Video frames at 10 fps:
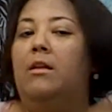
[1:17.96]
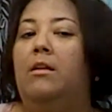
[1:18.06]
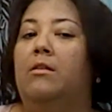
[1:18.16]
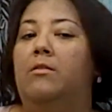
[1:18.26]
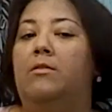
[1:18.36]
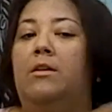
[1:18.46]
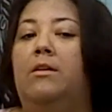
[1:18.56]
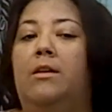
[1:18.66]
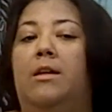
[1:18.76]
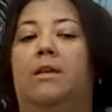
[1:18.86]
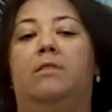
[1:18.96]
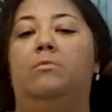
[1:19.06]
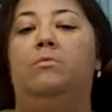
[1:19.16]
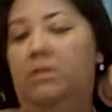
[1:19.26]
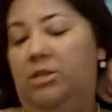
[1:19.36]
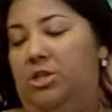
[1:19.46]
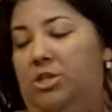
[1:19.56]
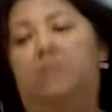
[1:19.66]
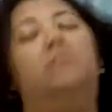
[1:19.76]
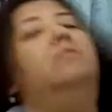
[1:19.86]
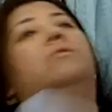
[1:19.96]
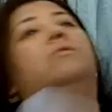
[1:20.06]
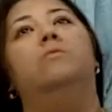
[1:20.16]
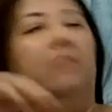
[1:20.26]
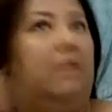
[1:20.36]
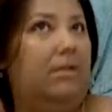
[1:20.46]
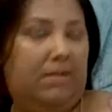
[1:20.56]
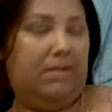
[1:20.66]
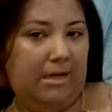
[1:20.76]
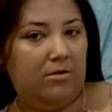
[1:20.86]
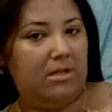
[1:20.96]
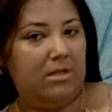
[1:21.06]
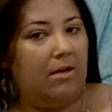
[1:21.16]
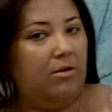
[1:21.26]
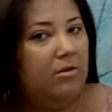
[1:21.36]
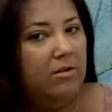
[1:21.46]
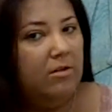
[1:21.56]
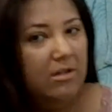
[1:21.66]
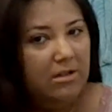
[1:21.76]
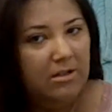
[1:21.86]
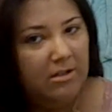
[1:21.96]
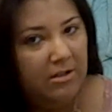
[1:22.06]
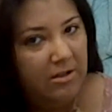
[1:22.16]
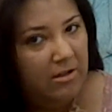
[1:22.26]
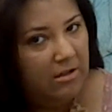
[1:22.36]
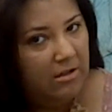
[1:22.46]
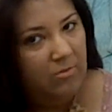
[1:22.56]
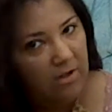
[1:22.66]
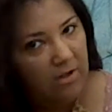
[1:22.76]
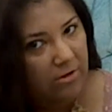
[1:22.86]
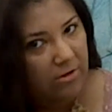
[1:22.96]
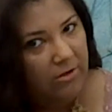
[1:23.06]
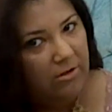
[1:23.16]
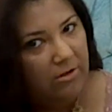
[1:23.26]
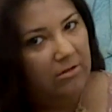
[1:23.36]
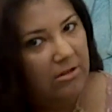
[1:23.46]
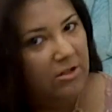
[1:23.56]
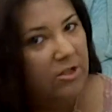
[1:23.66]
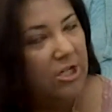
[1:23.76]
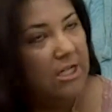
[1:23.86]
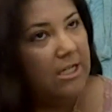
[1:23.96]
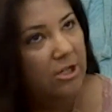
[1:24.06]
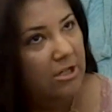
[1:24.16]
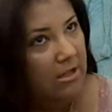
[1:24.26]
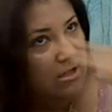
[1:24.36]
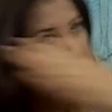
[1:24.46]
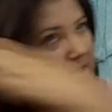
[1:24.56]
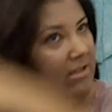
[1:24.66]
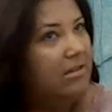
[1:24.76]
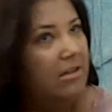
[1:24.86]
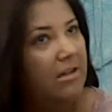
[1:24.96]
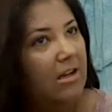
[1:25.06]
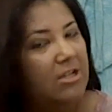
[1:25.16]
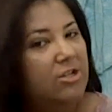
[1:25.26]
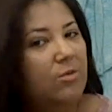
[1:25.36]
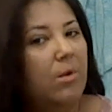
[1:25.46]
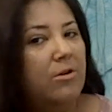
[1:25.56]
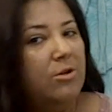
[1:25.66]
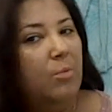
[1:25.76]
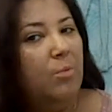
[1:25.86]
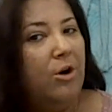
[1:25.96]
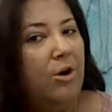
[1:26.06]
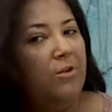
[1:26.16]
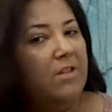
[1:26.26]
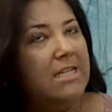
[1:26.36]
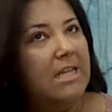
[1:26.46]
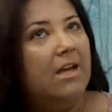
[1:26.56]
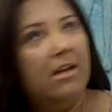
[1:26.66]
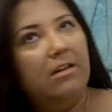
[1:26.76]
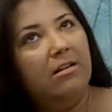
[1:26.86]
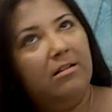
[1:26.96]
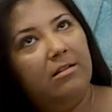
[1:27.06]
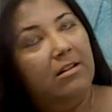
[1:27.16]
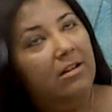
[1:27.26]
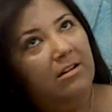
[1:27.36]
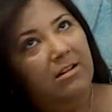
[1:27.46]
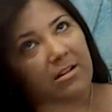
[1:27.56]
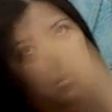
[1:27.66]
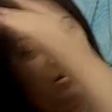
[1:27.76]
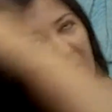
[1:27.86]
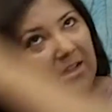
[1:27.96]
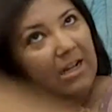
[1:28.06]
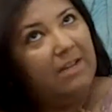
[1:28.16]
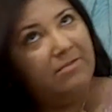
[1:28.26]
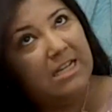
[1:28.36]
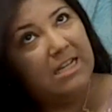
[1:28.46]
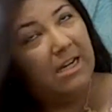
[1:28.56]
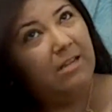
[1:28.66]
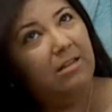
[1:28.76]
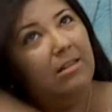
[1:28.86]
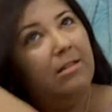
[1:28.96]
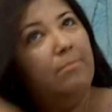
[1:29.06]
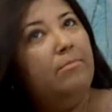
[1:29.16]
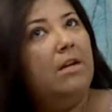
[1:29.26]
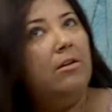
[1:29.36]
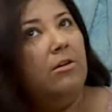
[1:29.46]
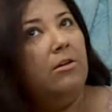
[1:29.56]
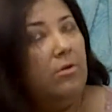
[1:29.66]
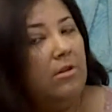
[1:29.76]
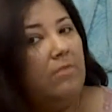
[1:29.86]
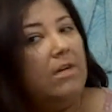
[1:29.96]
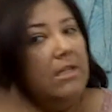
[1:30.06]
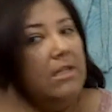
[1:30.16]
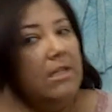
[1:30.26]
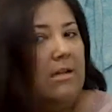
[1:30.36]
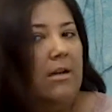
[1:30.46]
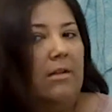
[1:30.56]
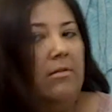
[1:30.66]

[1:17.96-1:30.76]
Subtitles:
So there I am. I'm just getting the tangles out. Room for your suggestions as to whether to part on the side, left side, the middle, or the right side.